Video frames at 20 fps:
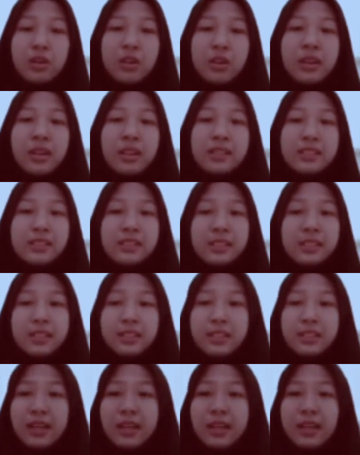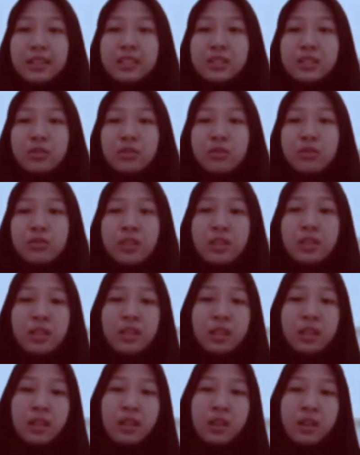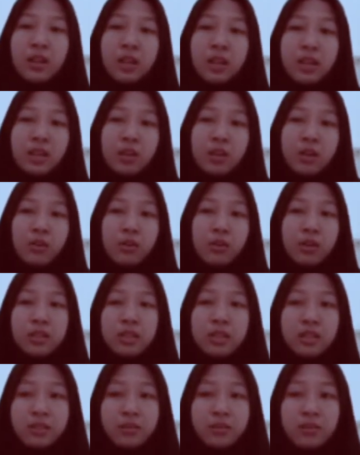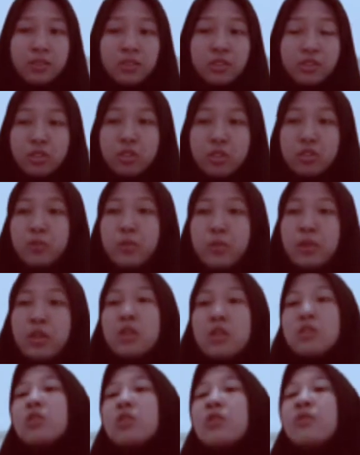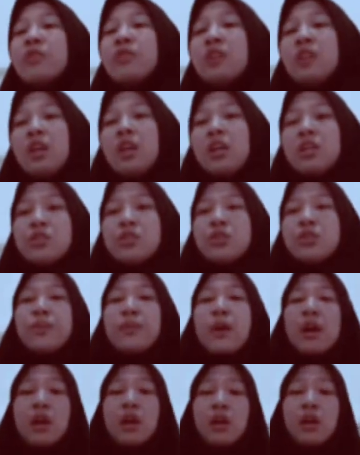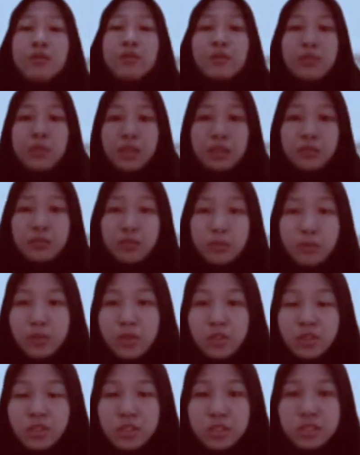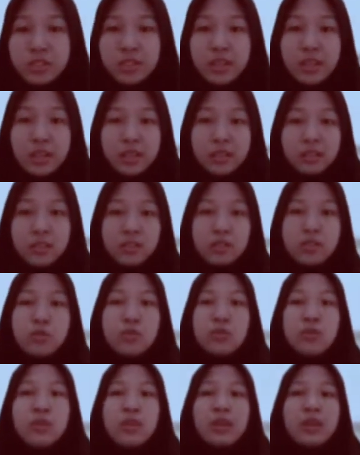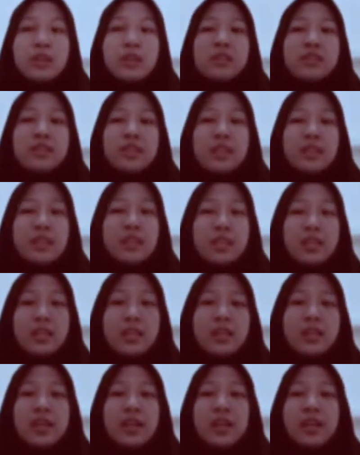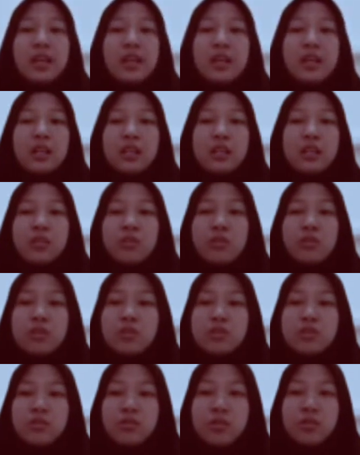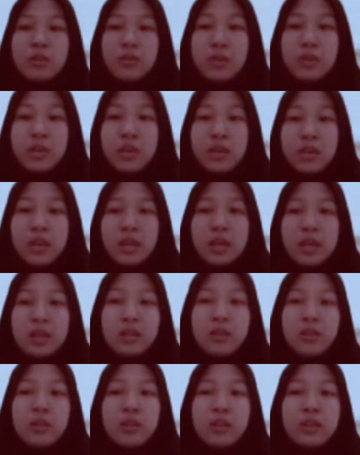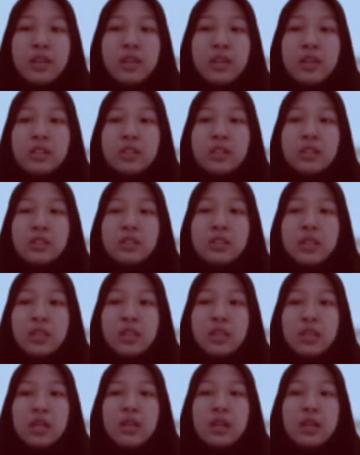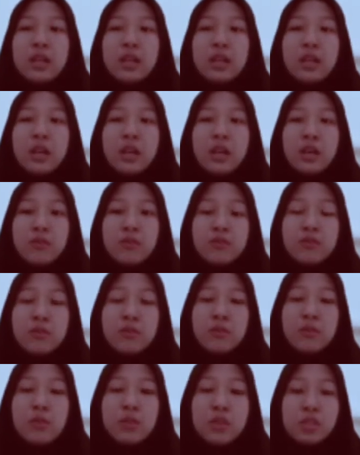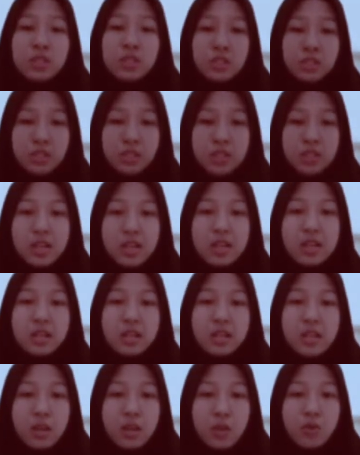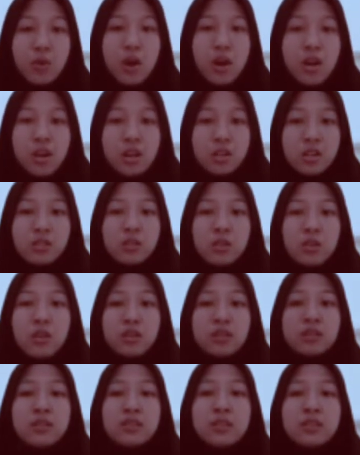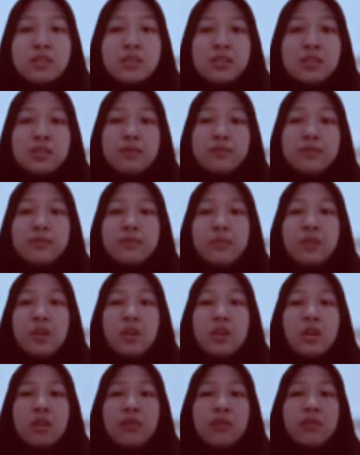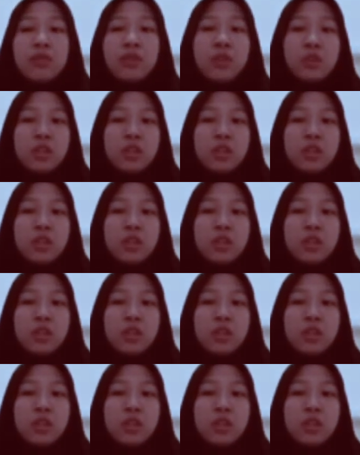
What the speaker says: Organized data is critical in qualitative research because of the large amount of information gathered during a study. The transcribing and organizing of information requires a system of